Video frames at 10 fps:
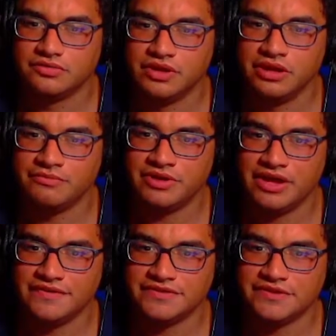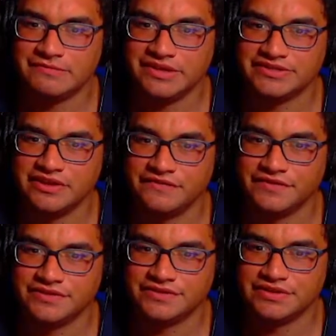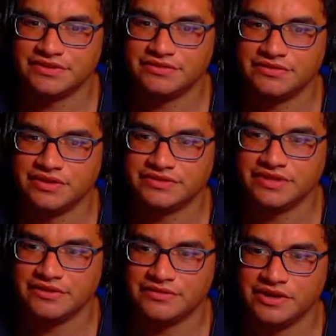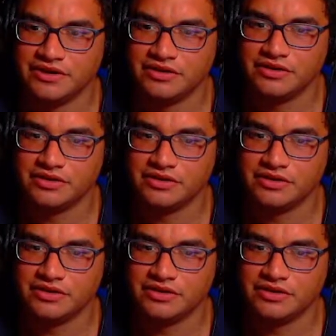I'm gonna have to kill myself because the thing's down there.